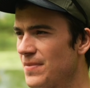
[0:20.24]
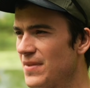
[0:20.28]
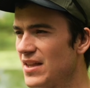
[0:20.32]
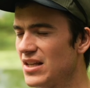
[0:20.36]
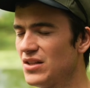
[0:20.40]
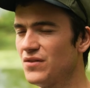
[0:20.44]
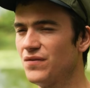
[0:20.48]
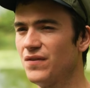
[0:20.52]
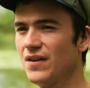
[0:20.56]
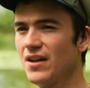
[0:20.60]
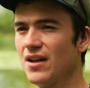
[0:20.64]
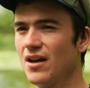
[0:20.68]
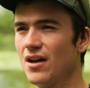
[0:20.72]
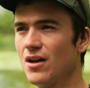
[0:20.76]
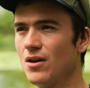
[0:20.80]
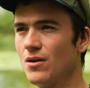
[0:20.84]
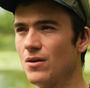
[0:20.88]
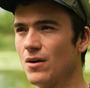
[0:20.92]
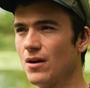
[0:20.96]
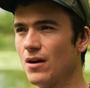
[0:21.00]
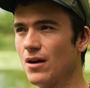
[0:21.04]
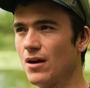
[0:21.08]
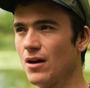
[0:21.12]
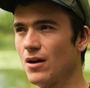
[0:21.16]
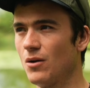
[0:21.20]
This
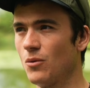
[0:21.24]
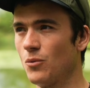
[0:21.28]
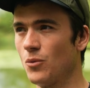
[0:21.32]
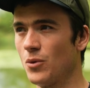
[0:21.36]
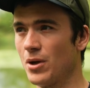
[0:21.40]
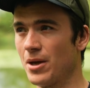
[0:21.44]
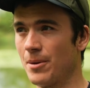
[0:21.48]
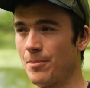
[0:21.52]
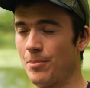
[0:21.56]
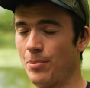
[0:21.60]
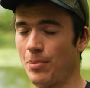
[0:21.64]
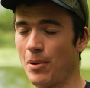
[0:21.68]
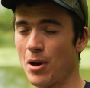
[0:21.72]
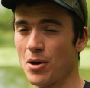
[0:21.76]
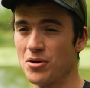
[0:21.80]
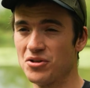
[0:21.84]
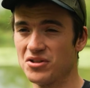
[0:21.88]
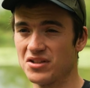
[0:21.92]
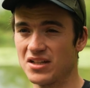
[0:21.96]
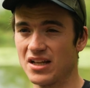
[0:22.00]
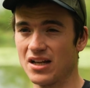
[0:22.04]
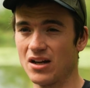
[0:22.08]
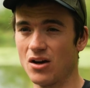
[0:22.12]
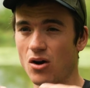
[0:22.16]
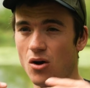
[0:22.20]
video we're
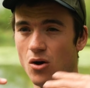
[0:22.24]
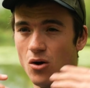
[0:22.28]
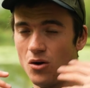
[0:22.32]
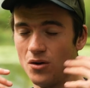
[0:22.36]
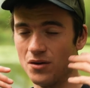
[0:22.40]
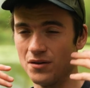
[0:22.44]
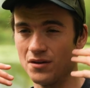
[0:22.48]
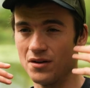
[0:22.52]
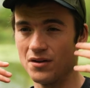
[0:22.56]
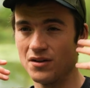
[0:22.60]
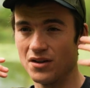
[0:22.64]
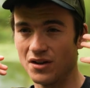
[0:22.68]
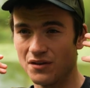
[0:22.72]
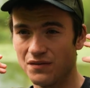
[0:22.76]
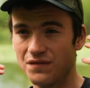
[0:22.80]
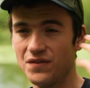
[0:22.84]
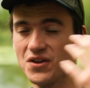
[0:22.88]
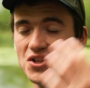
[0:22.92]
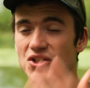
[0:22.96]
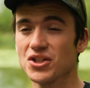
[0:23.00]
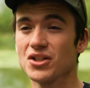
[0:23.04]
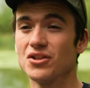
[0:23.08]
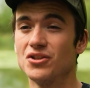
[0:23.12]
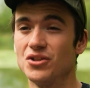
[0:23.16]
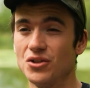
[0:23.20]
posting on the
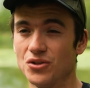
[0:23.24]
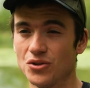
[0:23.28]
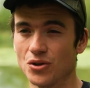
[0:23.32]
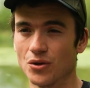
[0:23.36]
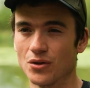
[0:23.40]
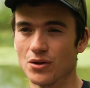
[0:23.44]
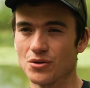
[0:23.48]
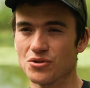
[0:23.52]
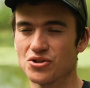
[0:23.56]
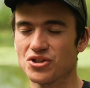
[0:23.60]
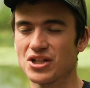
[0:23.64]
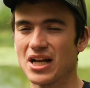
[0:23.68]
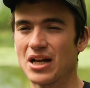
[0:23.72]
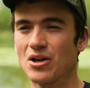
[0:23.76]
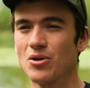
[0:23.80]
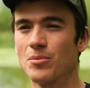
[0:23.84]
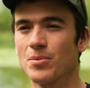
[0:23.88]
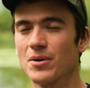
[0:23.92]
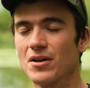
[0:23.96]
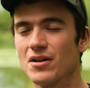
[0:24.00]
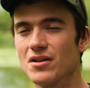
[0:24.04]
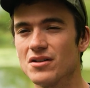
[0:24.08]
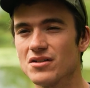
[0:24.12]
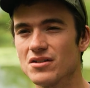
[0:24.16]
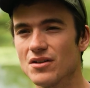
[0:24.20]
fishing tutorials channel
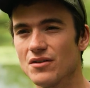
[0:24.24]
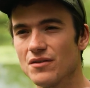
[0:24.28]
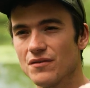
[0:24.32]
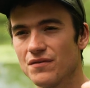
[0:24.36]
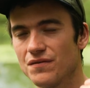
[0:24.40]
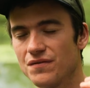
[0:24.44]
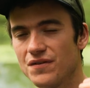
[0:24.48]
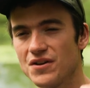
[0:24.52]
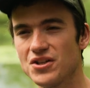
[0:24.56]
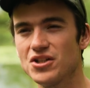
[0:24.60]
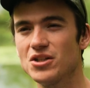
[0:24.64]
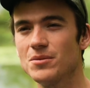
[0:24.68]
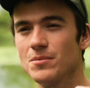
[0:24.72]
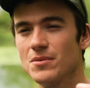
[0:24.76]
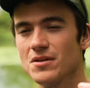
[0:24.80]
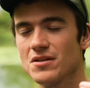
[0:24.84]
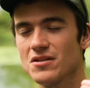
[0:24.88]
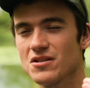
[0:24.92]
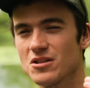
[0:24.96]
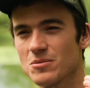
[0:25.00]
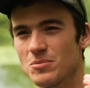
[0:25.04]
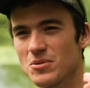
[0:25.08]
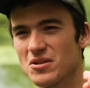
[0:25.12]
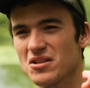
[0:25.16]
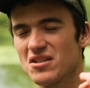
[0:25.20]
because
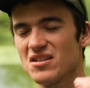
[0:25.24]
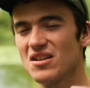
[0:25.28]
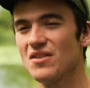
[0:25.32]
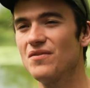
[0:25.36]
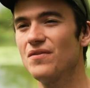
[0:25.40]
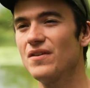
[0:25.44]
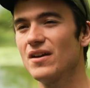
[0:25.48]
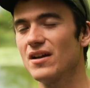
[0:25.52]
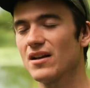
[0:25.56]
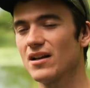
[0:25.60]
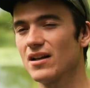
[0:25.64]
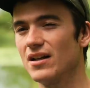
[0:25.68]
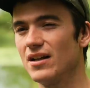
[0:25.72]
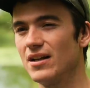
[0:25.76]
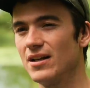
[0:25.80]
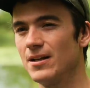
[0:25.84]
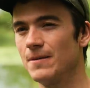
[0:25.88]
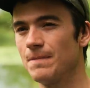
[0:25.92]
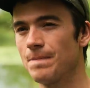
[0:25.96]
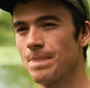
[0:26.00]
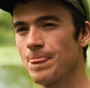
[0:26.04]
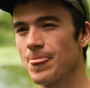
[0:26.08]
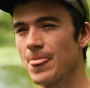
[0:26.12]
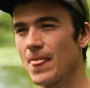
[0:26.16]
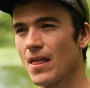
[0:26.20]
fishermen
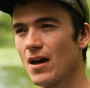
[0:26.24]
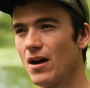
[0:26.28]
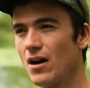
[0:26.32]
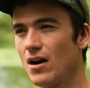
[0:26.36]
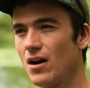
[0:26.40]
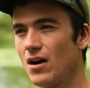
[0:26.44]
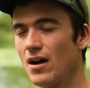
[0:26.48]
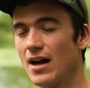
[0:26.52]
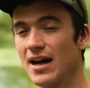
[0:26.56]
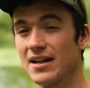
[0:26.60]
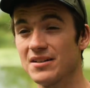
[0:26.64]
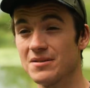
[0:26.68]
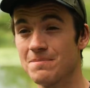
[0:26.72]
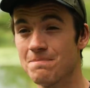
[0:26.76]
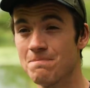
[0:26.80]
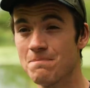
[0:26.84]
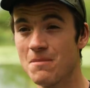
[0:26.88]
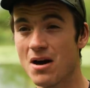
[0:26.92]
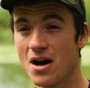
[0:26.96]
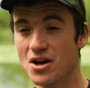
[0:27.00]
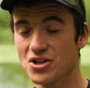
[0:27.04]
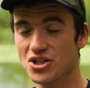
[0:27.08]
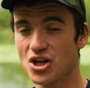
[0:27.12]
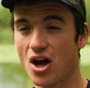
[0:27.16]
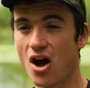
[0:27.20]
specifically are at a
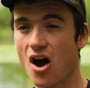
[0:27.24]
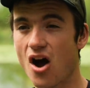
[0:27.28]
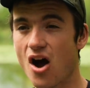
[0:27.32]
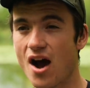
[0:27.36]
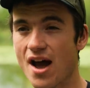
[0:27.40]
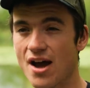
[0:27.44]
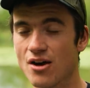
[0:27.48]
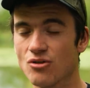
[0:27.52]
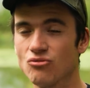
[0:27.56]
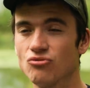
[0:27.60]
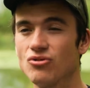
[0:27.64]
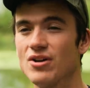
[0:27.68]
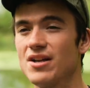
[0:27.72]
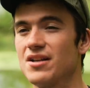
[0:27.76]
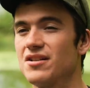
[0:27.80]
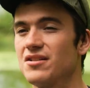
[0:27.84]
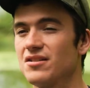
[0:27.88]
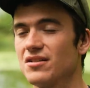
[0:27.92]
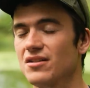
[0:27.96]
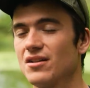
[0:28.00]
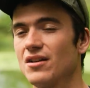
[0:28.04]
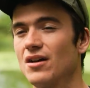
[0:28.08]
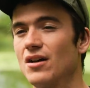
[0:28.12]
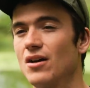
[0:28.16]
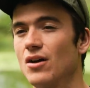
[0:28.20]
much higher
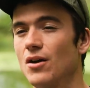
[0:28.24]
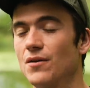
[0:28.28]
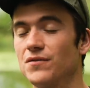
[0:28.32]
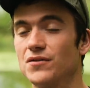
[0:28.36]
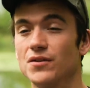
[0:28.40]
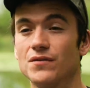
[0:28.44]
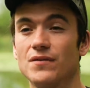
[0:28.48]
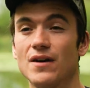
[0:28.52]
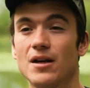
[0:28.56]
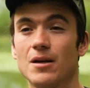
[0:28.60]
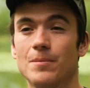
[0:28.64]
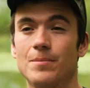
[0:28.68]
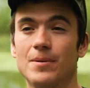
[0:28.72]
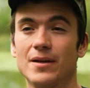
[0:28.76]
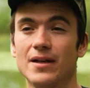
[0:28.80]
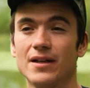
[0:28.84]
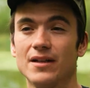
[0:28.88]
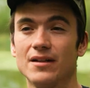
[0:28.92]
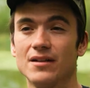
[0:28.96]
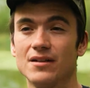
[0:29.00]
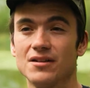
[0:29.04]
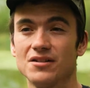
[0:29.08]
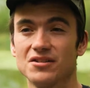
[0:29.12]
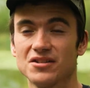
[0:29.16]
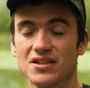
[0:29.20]
risk of
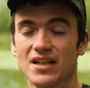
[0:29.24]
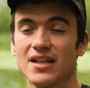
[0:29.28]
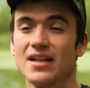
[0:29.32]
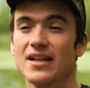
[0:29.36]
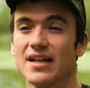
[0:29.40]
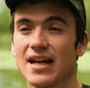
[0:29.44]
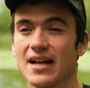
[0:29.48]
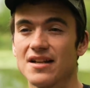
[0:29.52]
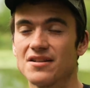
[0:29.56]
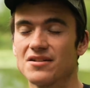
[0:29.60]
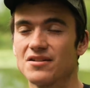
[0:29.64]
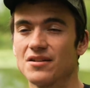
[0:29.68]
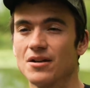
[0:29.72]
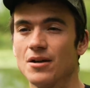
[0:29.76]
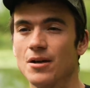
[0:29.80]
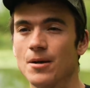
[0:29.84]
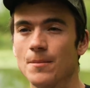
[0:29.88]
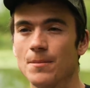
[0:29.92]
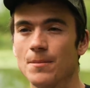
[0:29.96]
developing skin cancer